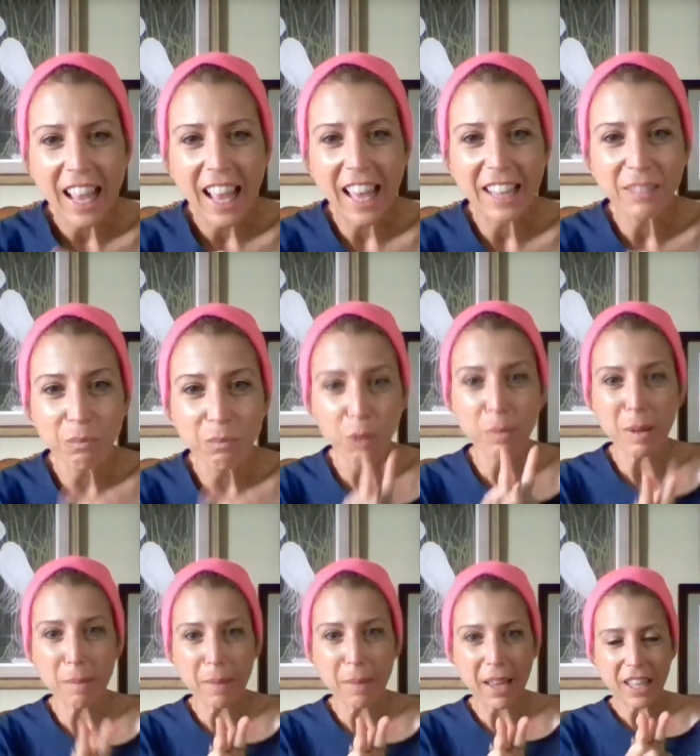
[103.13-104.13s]
and we'll
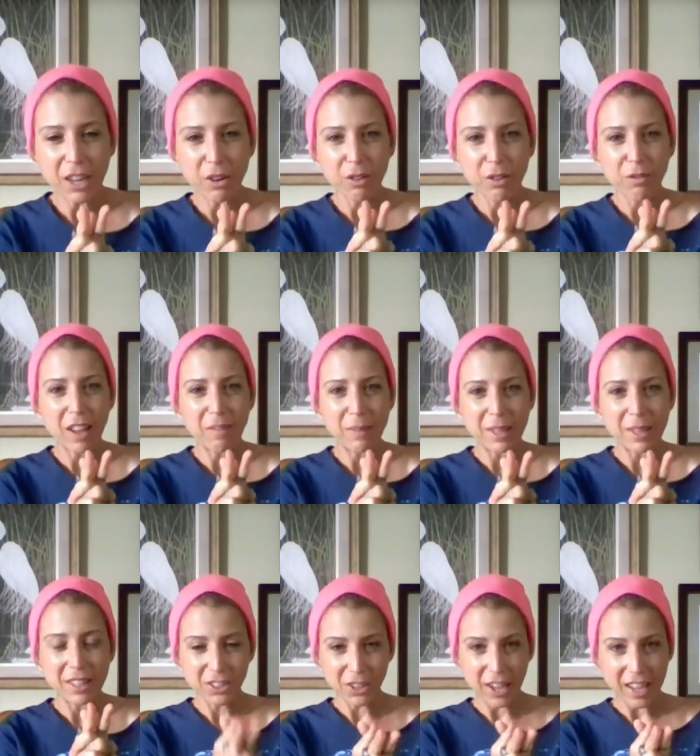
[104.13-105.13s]
meet back here in 5
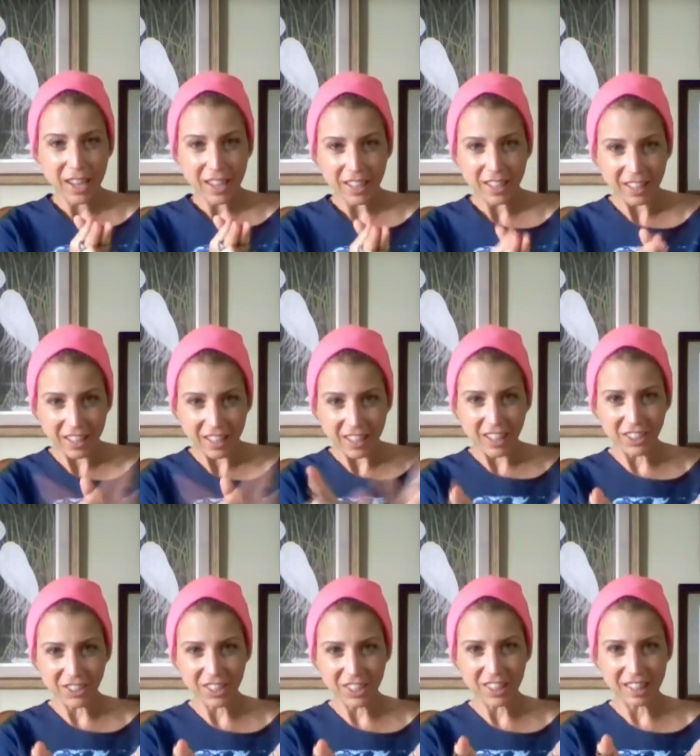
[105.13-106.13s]
minutes, okay?
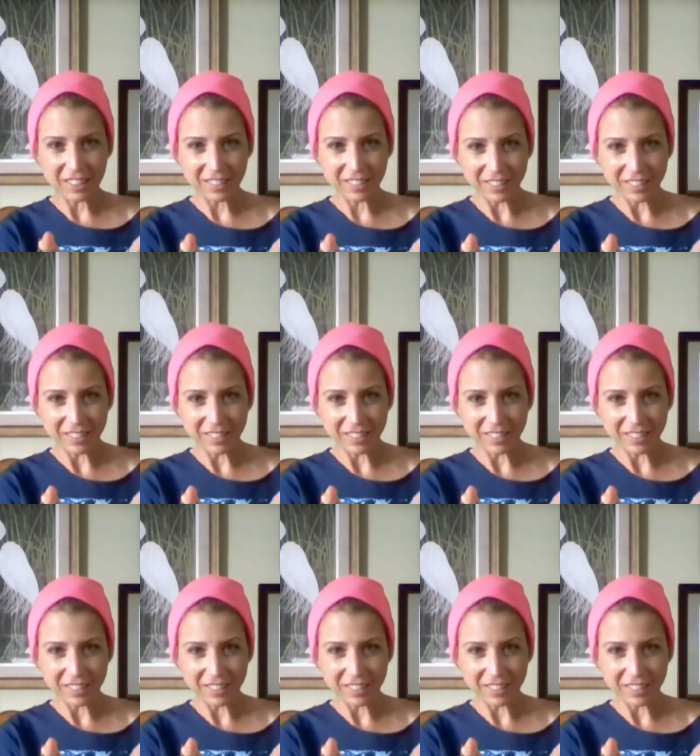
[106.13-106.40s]
I'll see you then.